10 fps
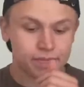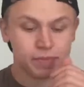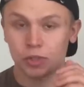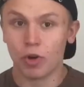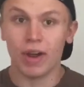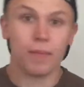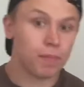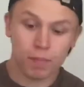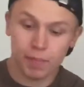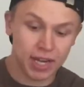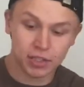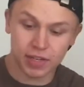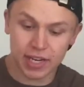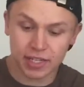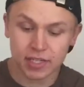Screw it,
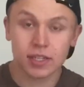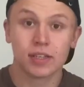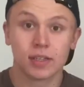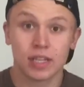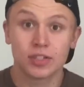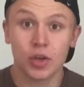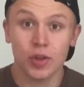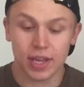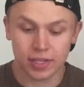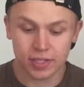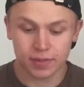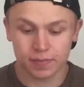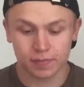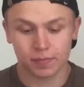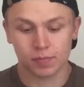pastry it is. Let's do this.